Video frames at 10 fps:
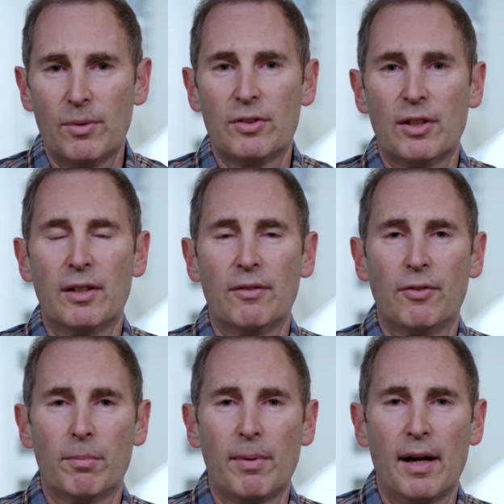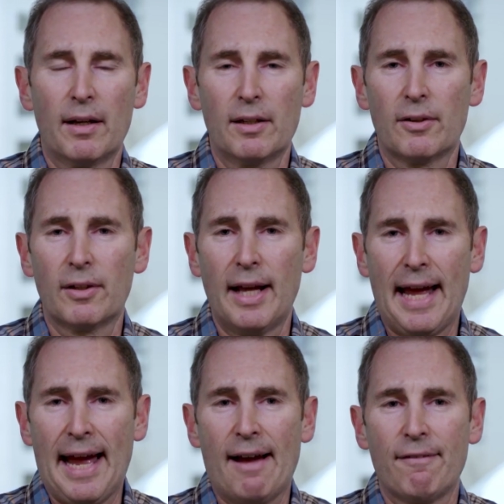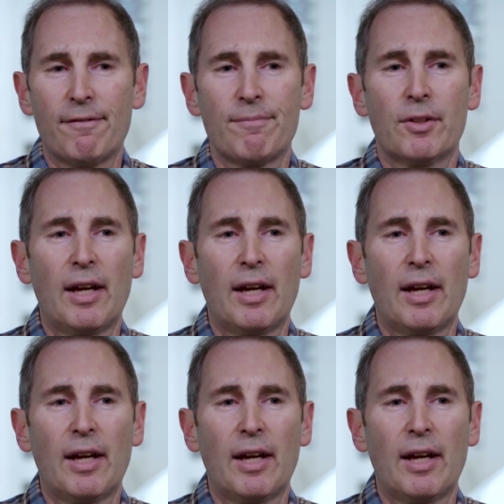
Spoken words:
which I did for about a year and a half. I